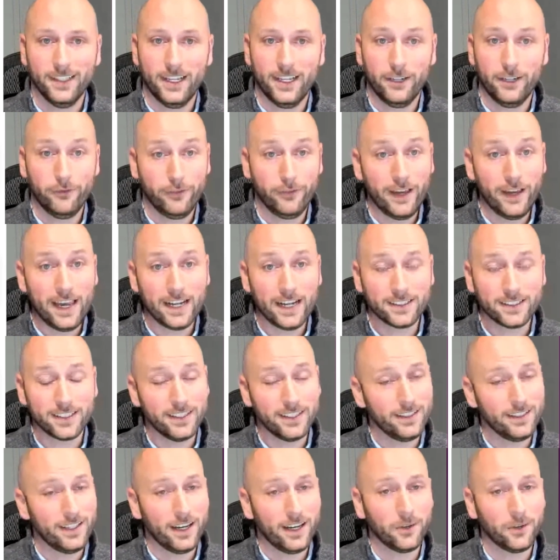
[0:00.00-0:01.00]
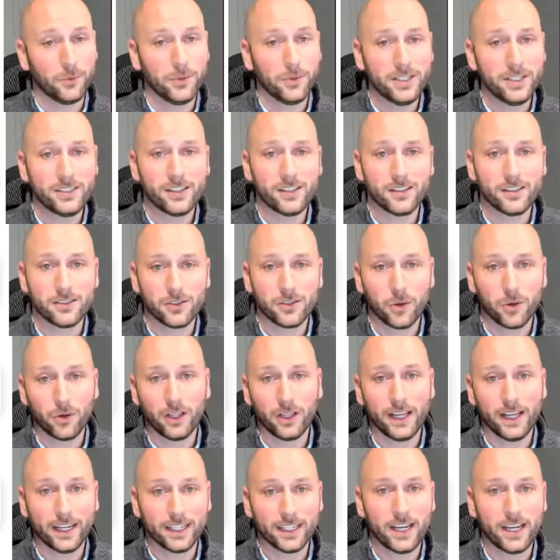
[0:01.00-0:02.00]
In fact, in that recent
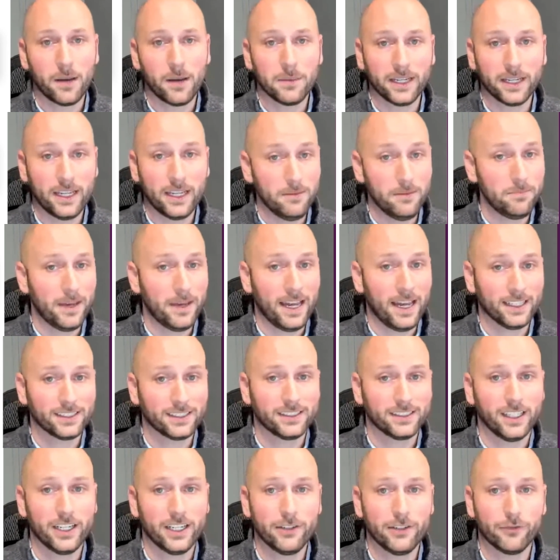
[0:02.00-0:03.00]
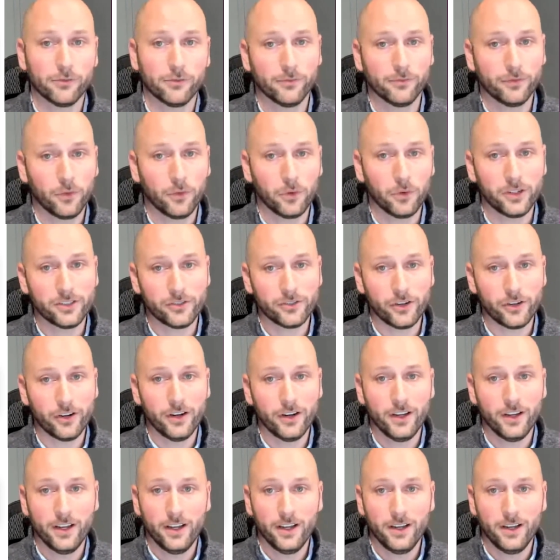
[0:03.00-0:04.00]
total economic impact study from
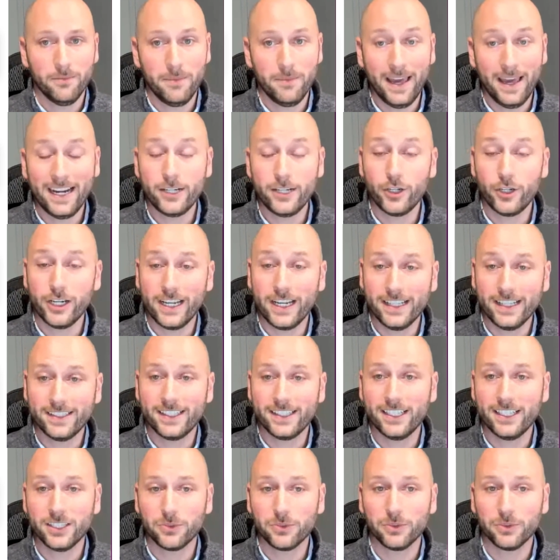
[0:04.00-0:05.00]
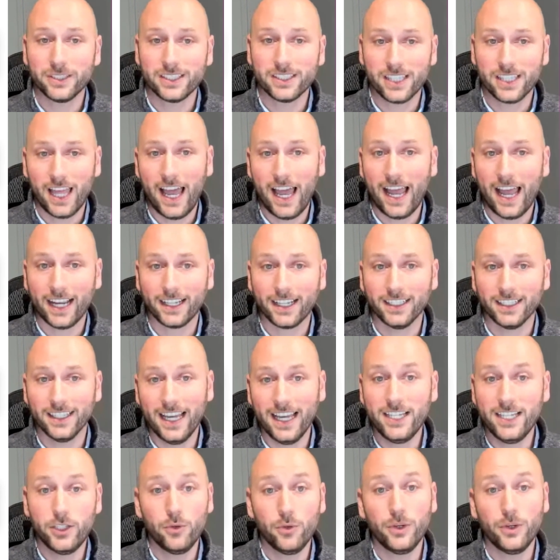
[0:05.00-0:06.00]
Forrester, managing incidents with Slack
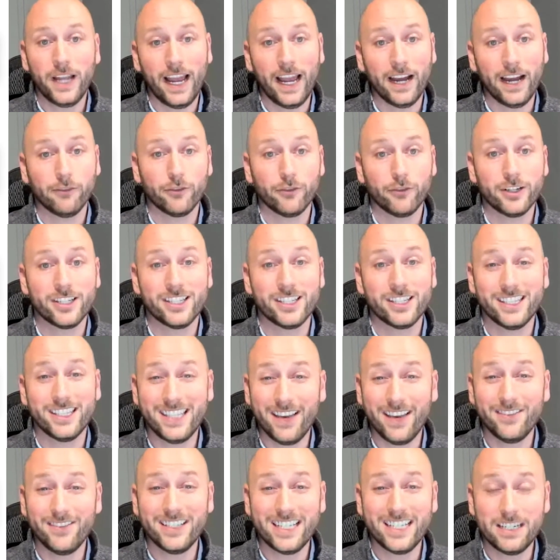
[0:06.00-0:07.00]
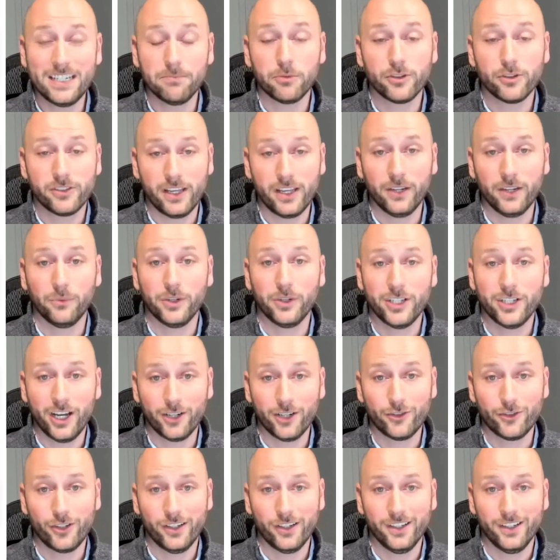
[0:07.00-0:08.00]
led to an average 17%
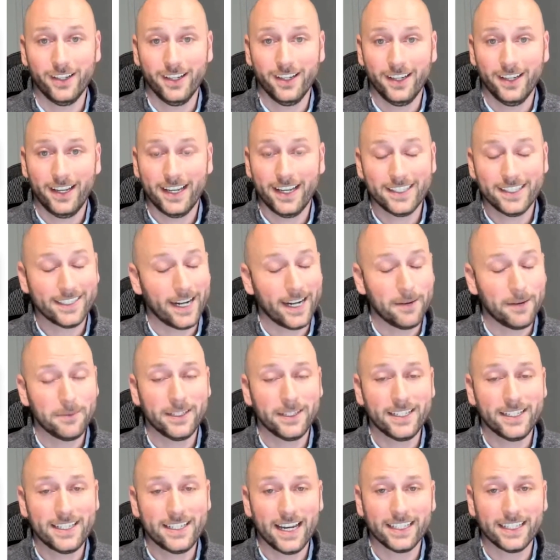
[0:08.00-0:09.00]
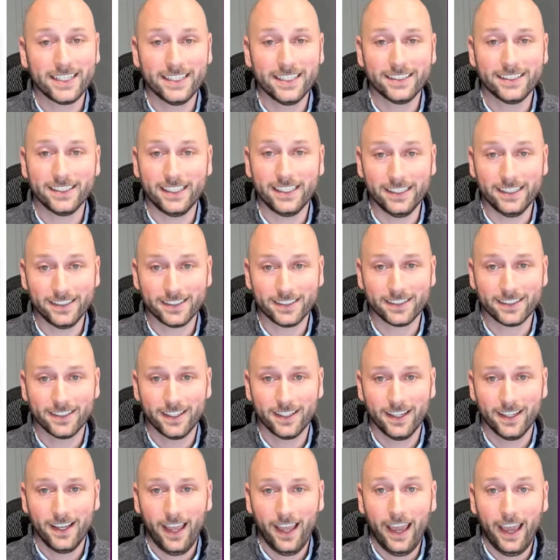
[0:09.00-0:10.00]
reduction in time to detect incidents
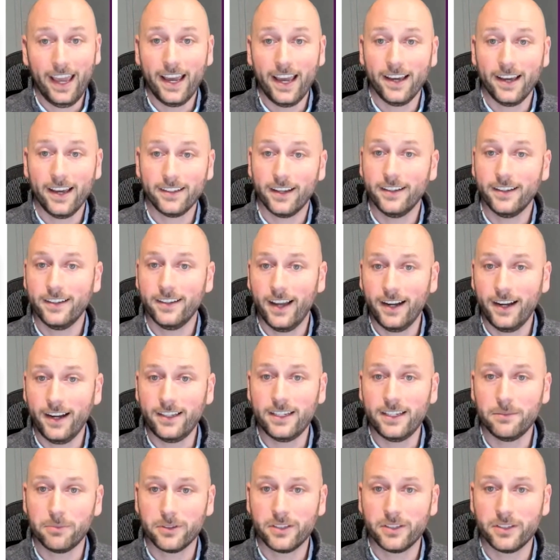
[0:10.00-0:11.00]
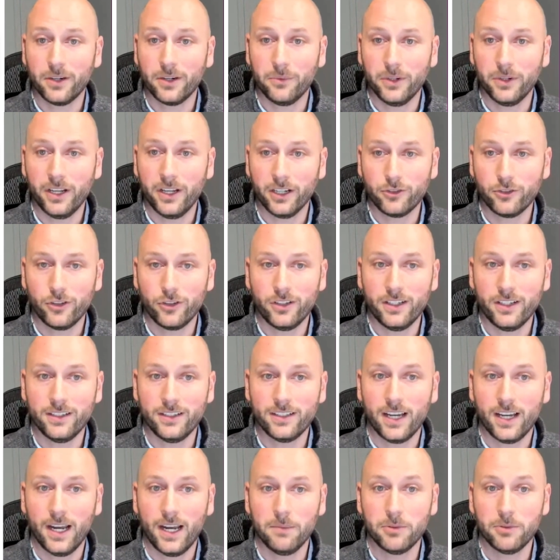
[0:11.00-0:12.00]
and a 19% reduction in
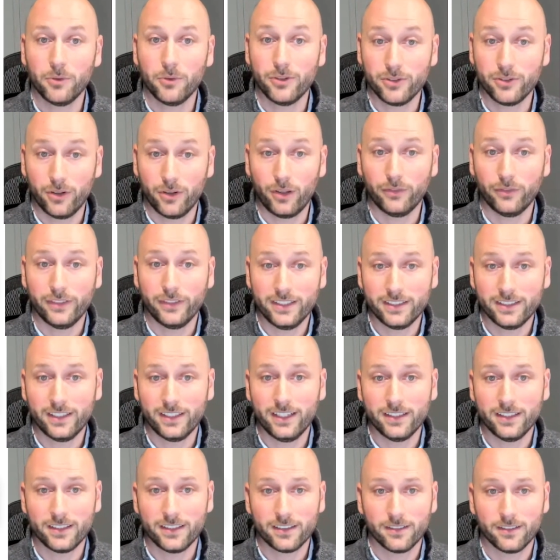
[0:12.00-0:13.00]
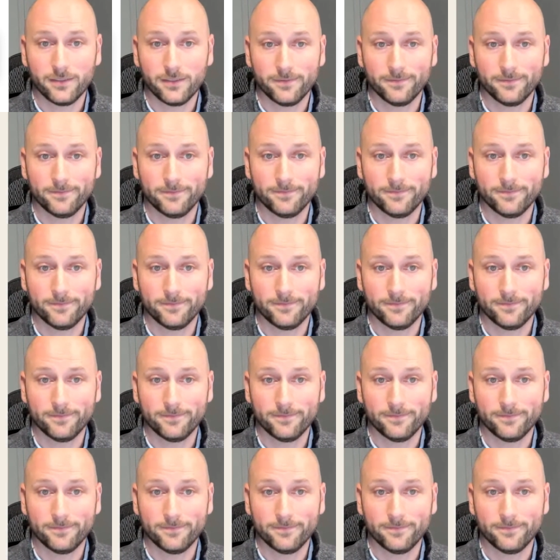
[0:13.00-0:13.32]
time to resolve incidents.